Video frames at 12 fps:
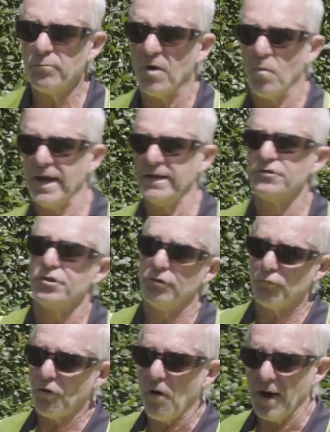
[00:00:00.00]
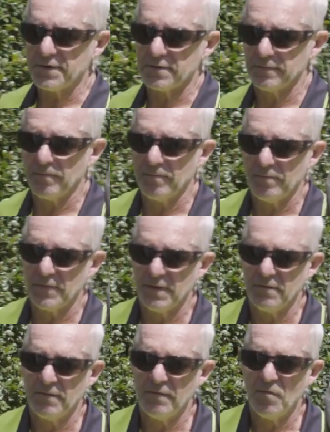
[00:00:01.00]
my way to the right.
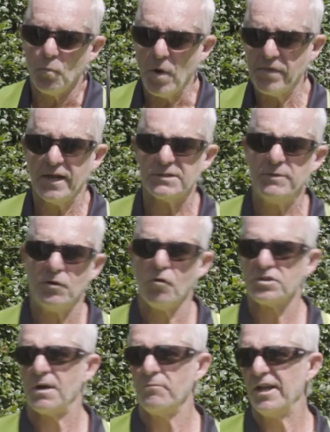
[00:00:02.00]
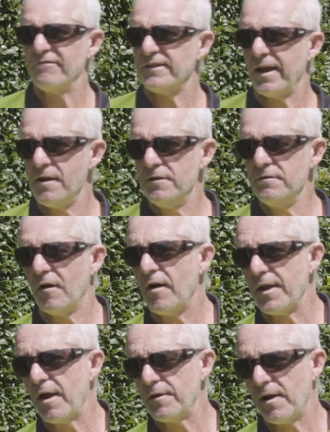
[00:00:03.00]
Whether that's because I'm left-handed, I
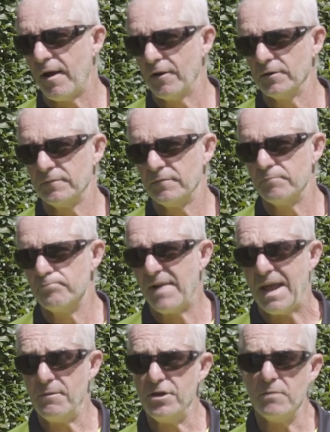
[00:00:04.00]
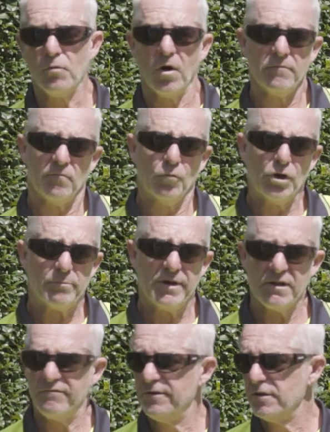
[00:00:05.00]
don't know. Maybe you might work
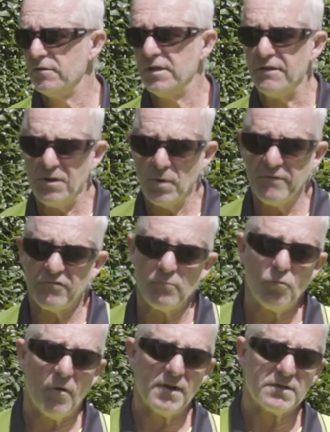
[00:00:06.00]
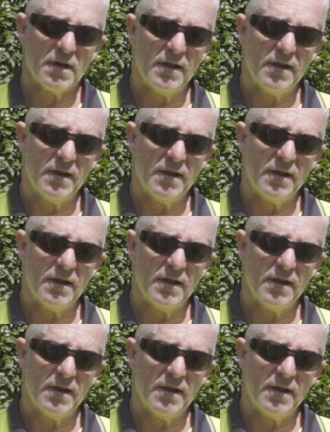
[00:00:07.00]
better for you if you went from right to